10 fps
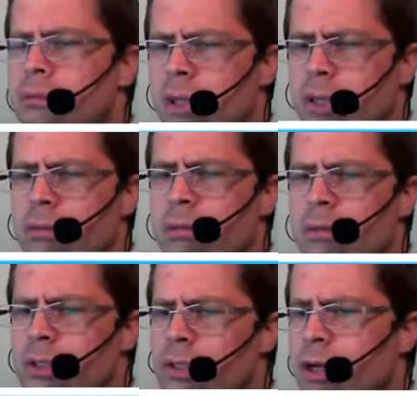Right,
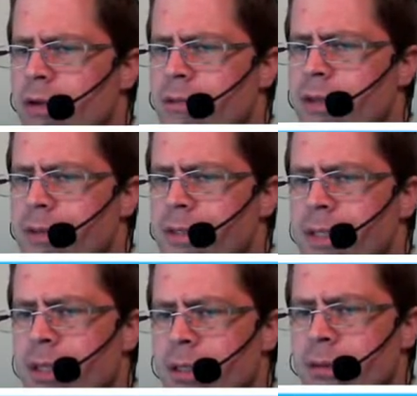we'll just drive there
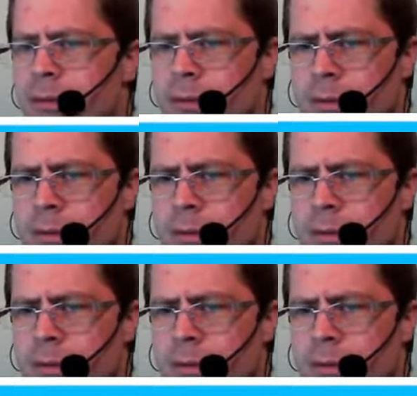instead.